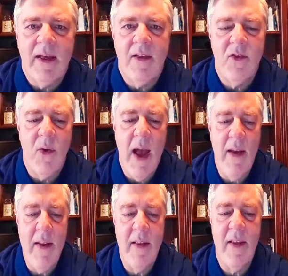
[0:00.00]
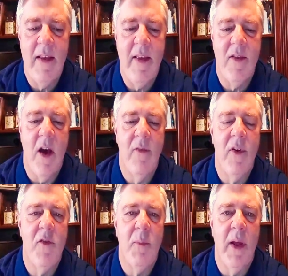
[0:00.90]
So how do you see these
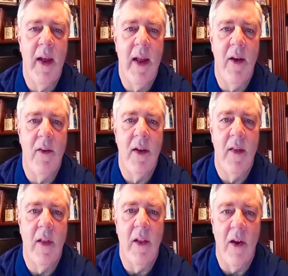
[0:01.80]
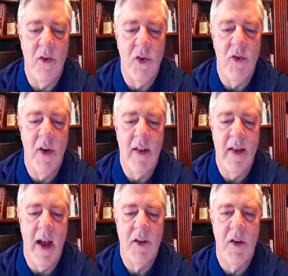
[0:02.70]
offerings playing out in the larger
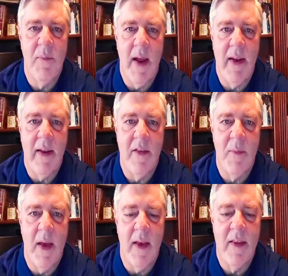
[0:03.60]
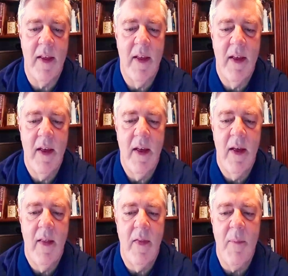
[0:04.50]
transaction banking space?
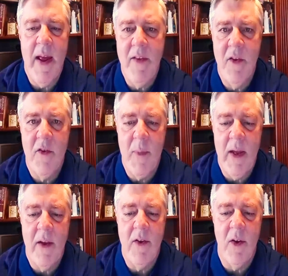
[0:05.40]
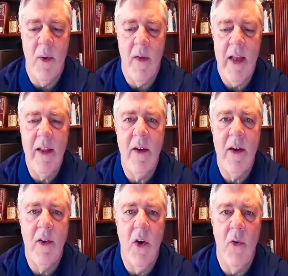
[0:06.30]
The banks you're speaking to, are they
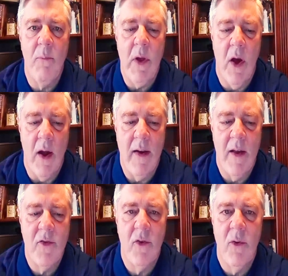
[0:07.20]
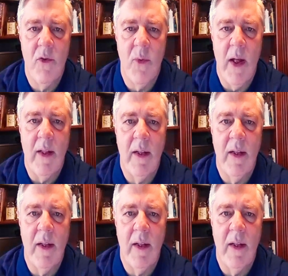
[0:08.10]
looking to go beyond escrow as well?